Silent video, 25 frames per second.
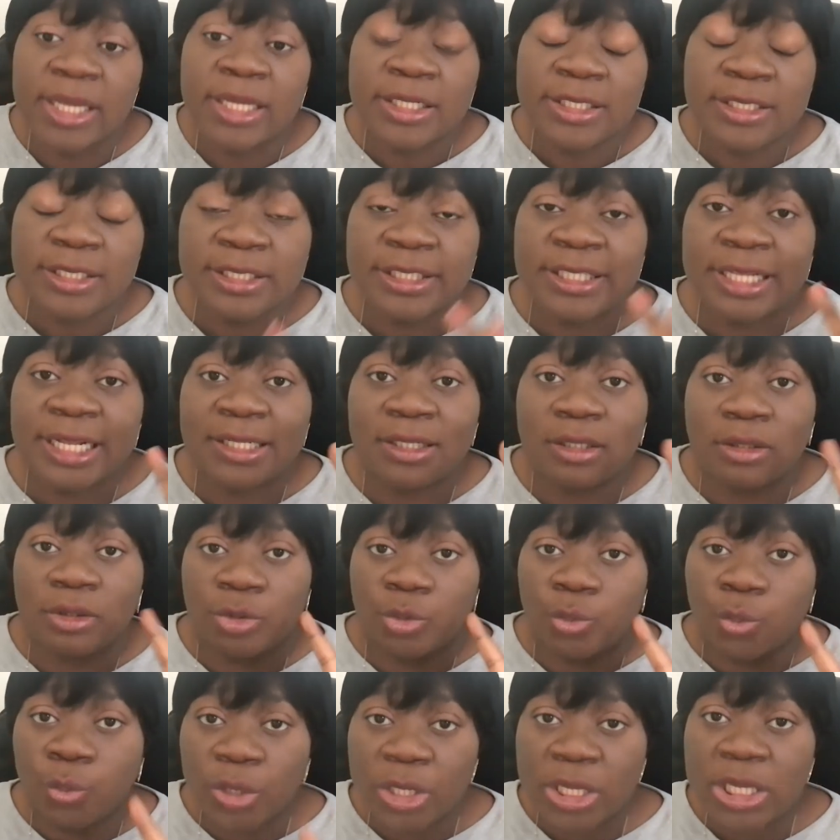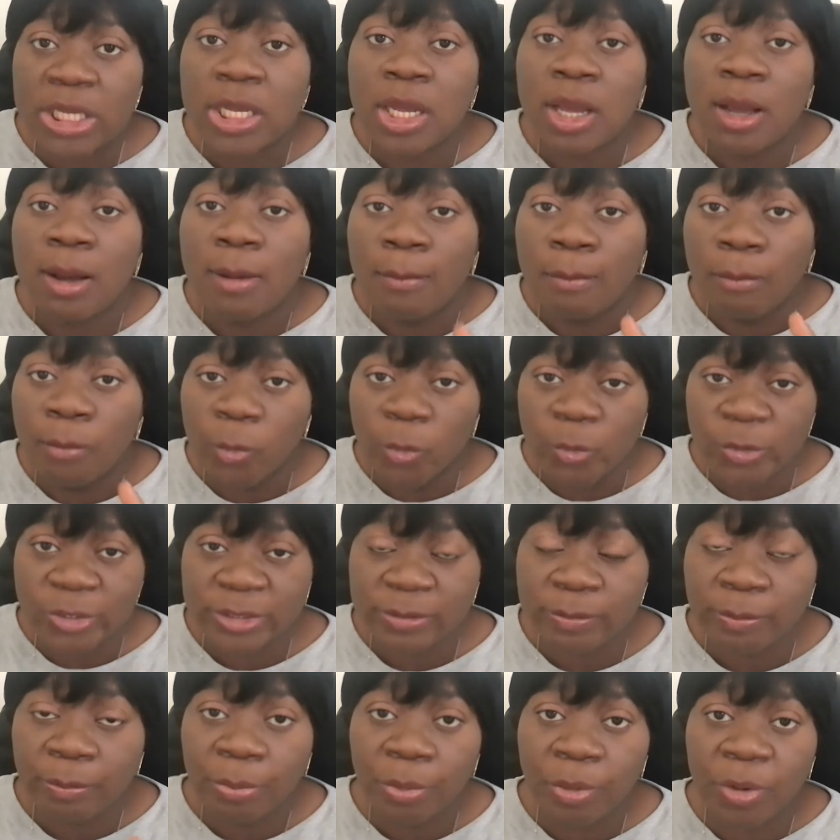These are the three most
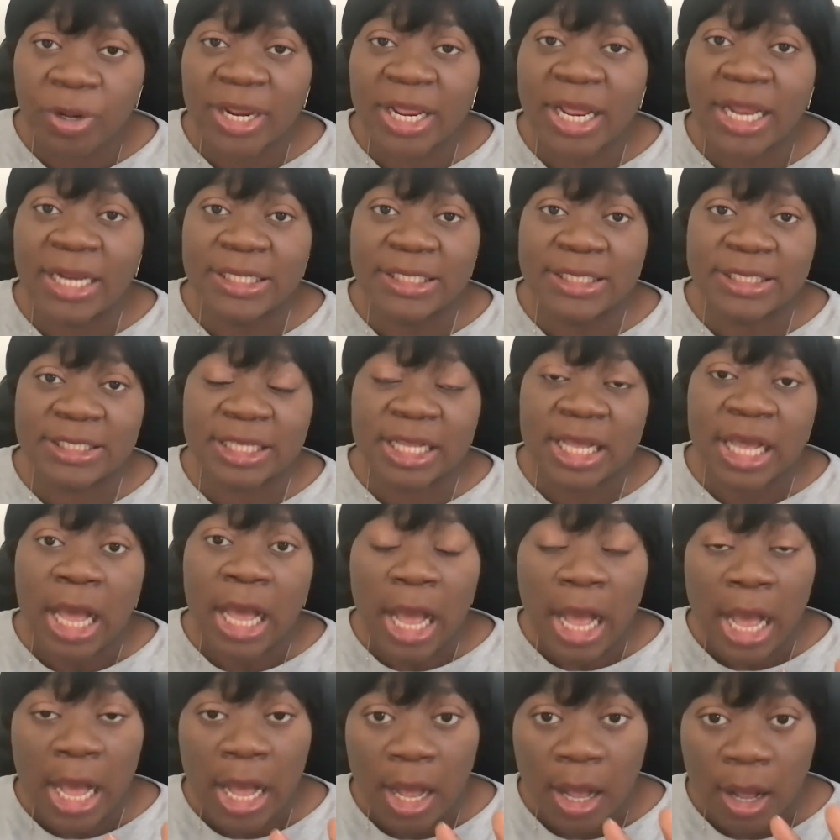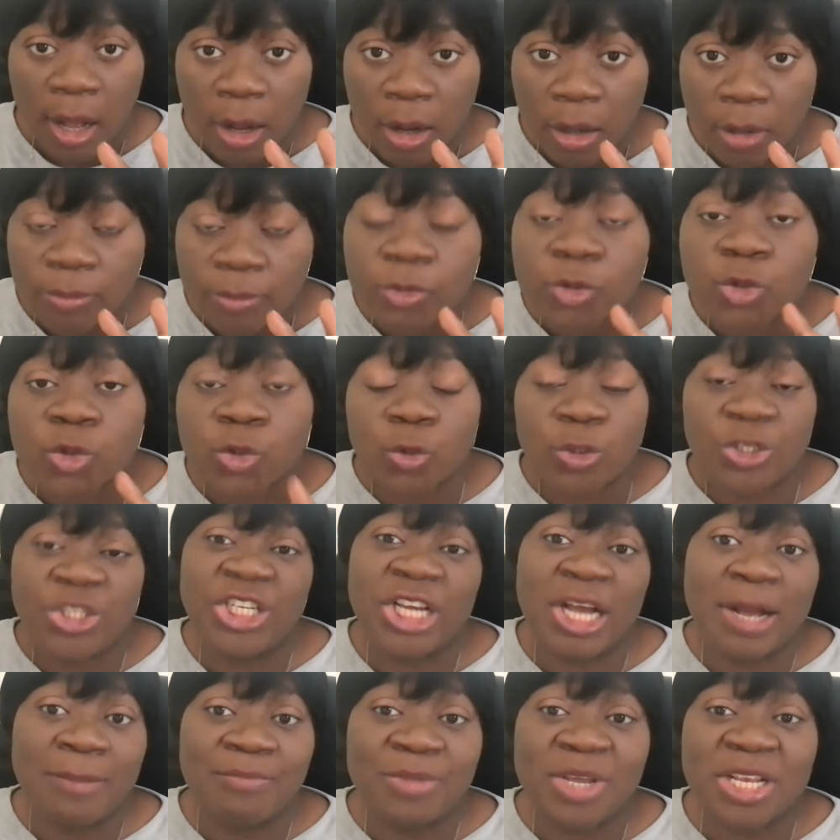important
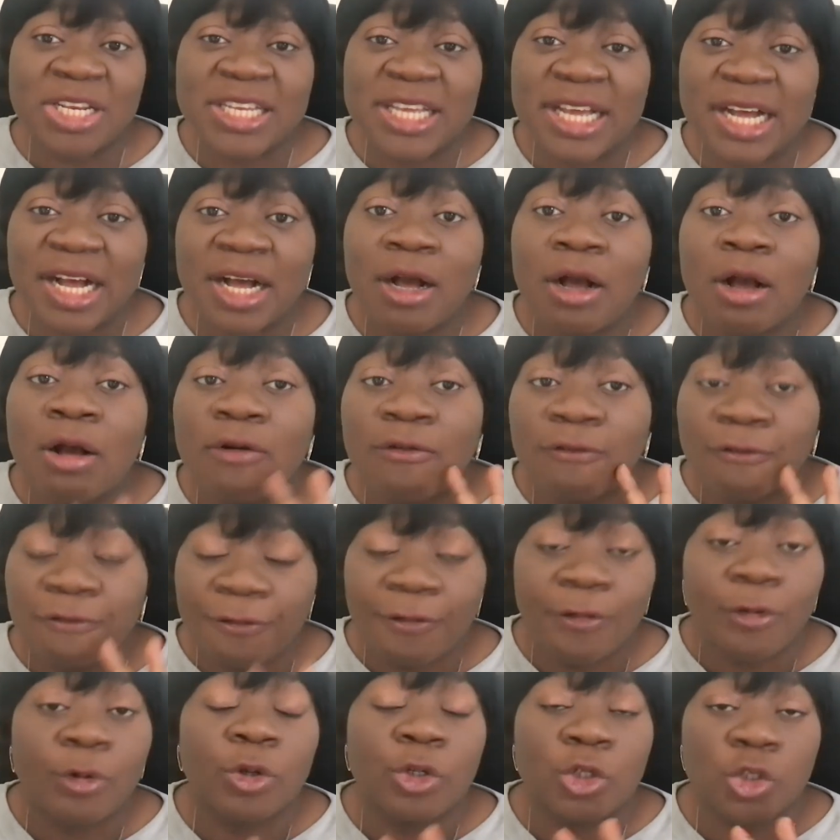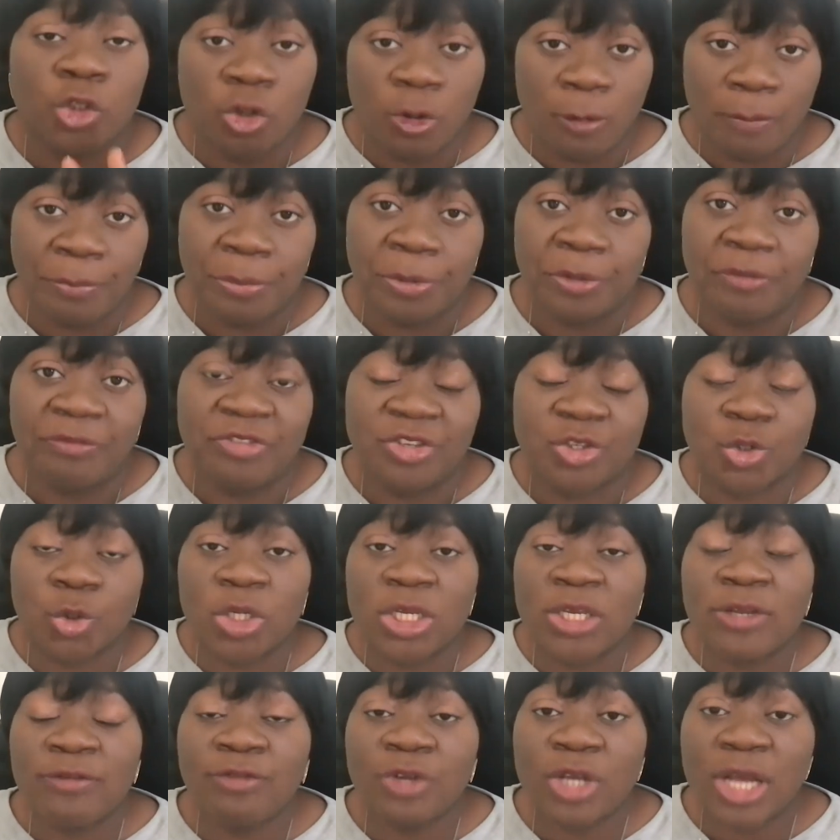social media for nonprofit. So
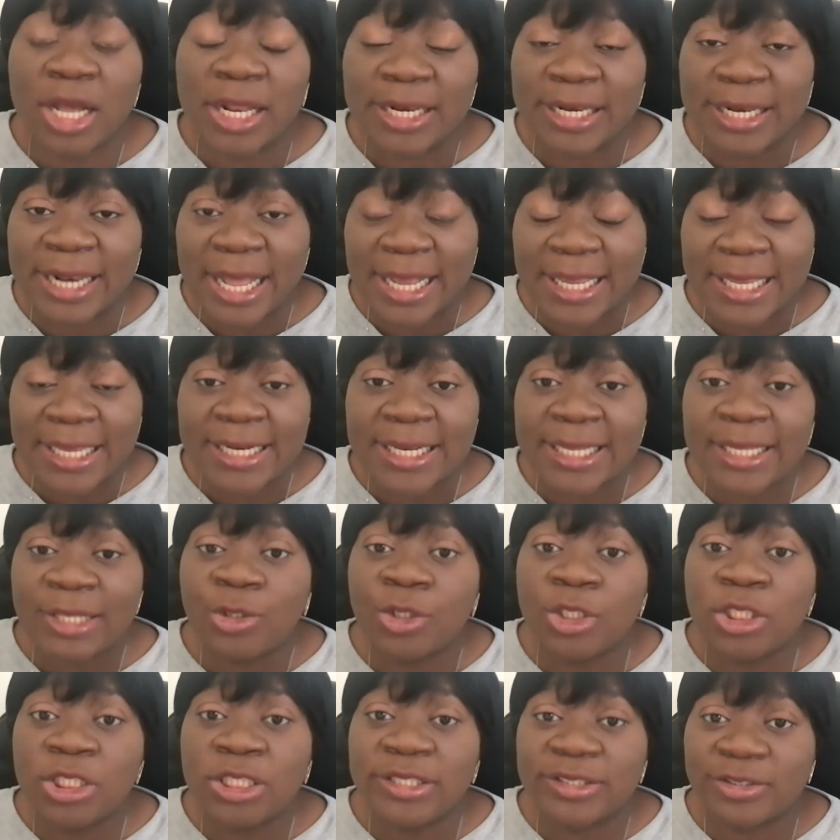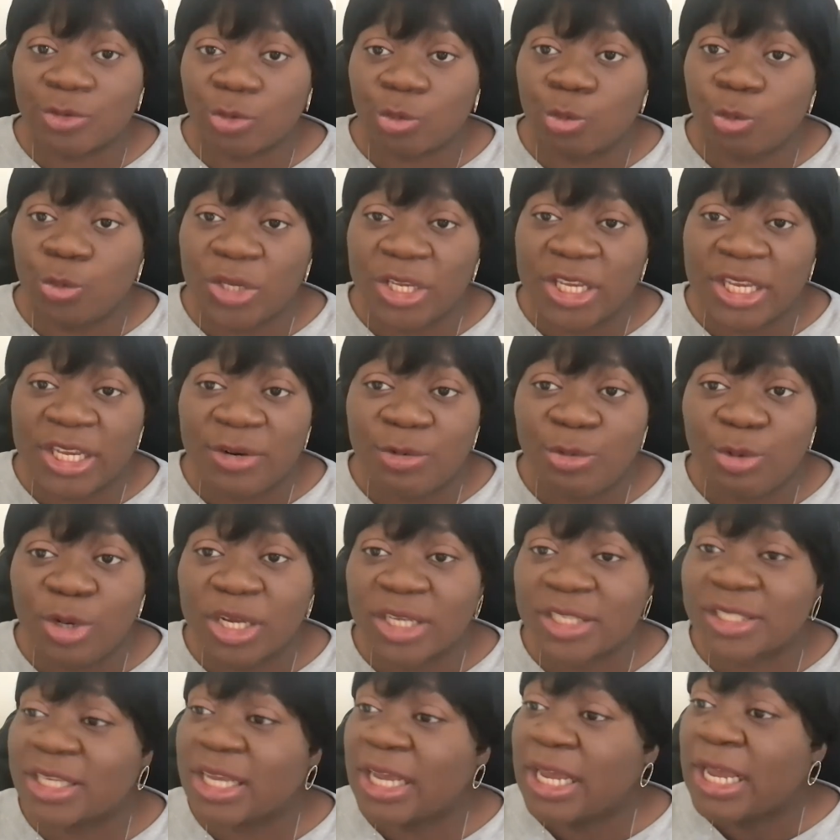if you are lacking in these three
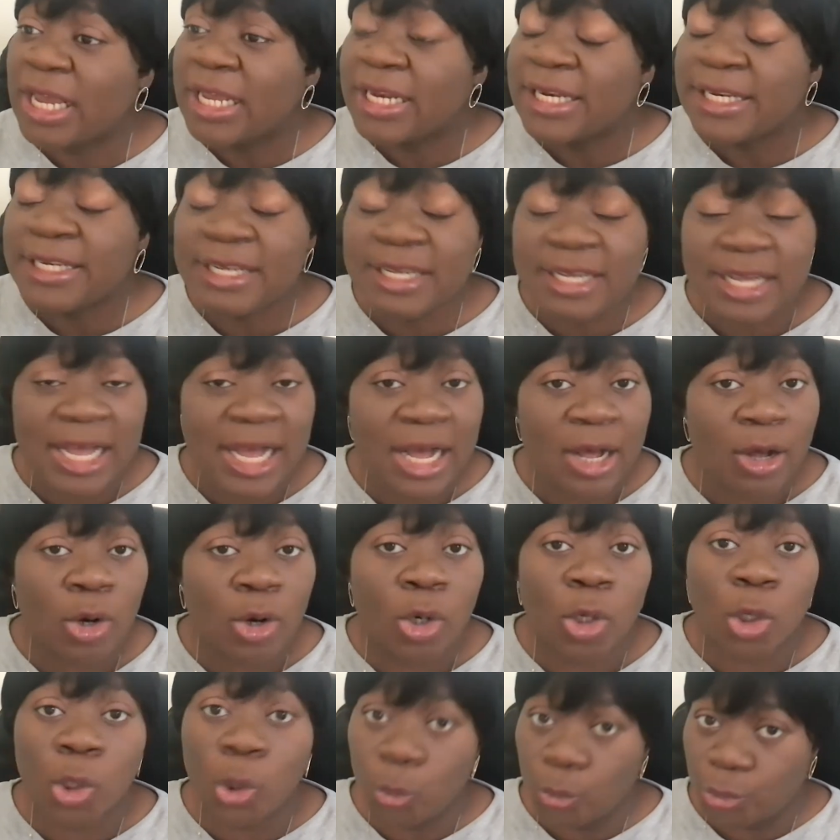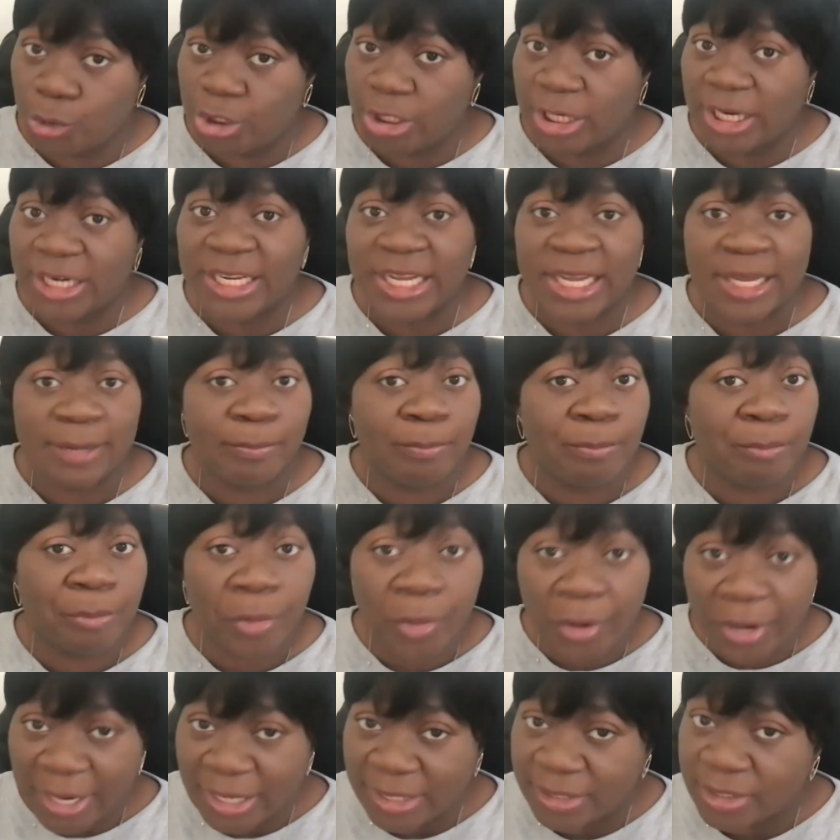areas, they are crucial, they are
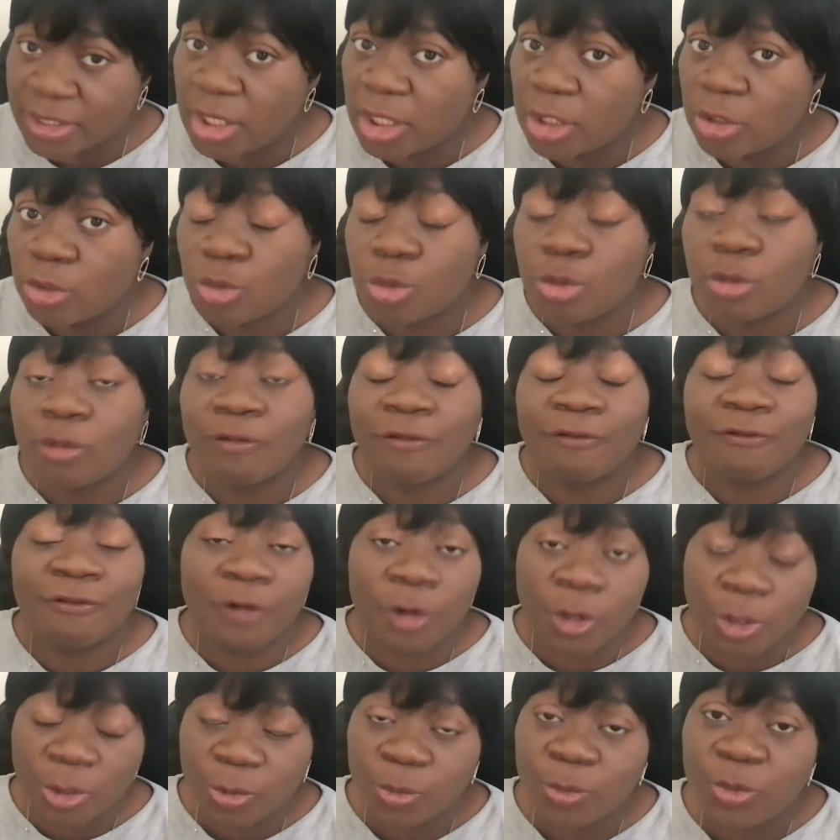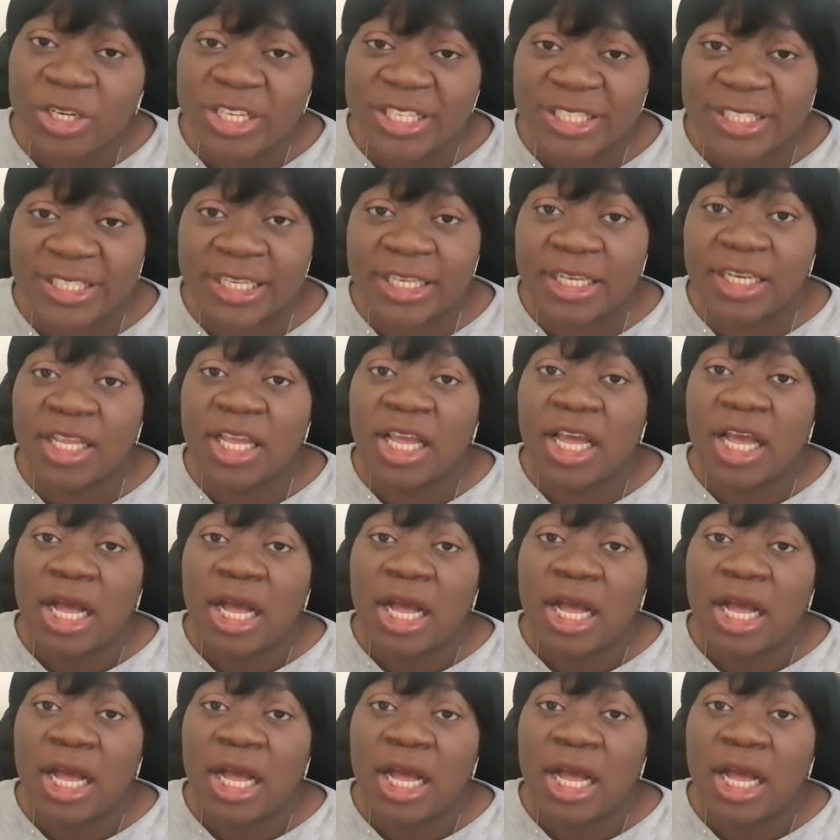important to your fundraising